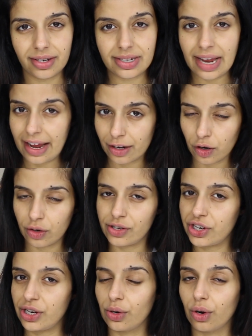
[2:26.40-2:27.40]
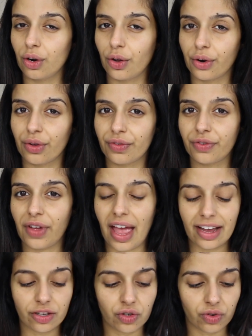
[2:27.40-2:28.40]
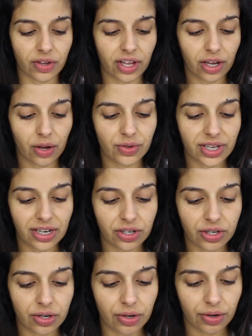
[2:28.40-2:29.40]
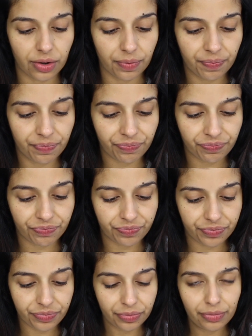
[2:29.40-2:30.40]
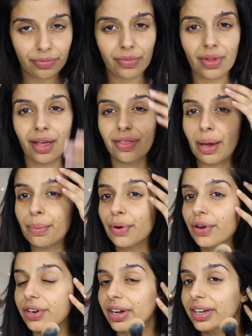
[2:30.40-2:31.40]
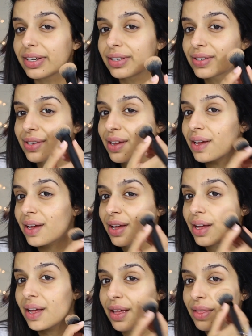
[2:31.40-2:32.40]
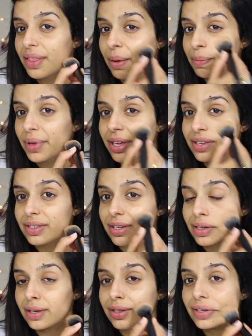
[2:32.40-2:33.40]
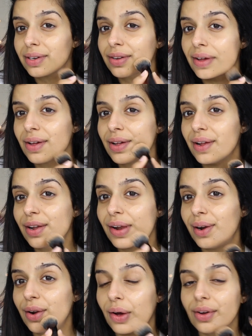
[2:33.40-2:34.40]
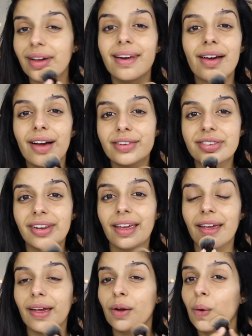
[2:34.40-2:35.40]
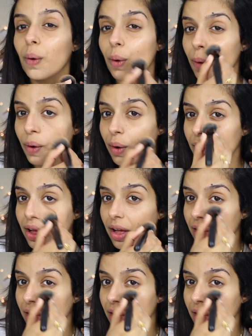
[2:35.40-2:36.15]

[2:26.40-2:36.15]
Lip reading: technology or a lot of extra that goes into their products that makes it longer lasting, or